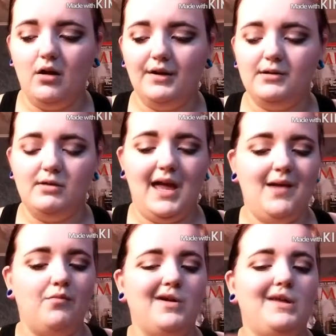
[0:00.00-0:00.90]
also
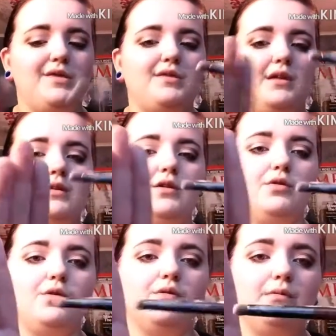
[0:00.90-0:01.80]
came with a
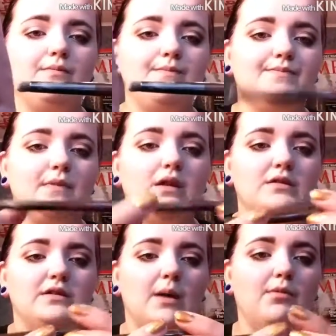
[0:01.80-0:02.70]
little
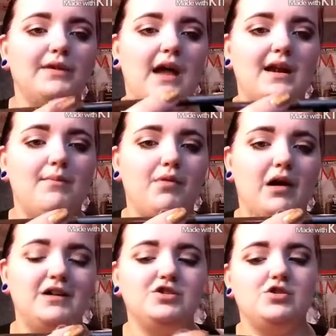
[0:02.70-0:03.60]
double-sided
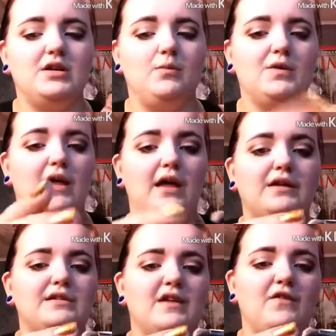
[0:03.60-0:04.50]
brush with a
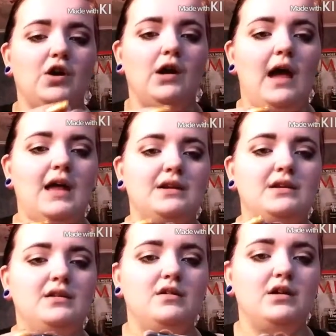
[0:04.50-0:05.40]
stiffer
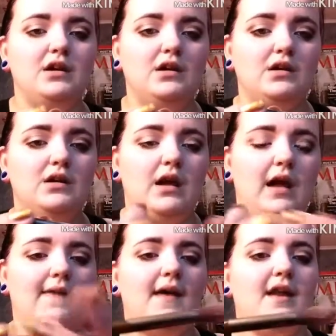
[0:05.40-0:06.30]
end
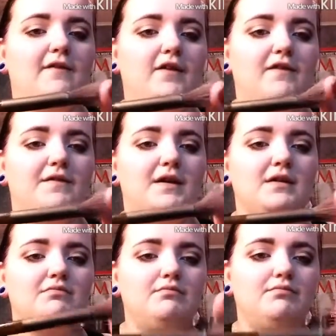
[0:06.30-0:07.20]
and then a
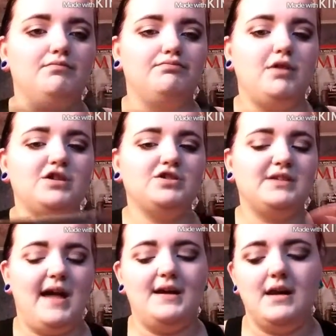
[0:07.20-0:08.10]
fluffy brush
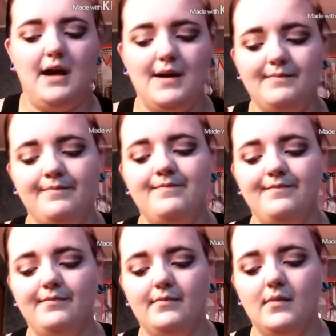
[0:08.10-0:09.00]
side.
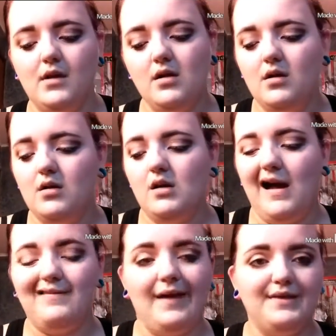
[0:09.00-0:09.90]

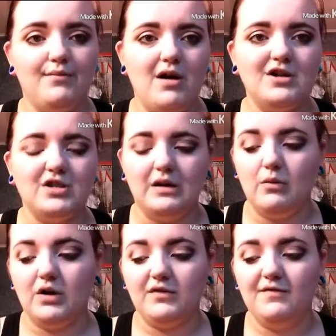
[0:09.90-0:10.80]
I like the brush. It
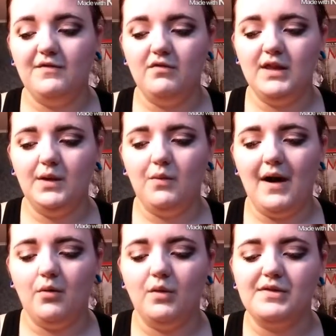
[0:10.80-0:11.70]
works really
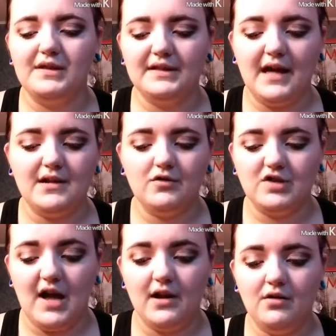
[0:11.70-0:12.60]
well with these kind of
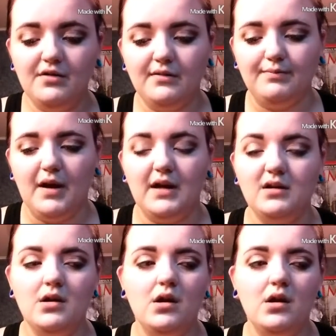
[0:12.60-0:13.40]
shadows, but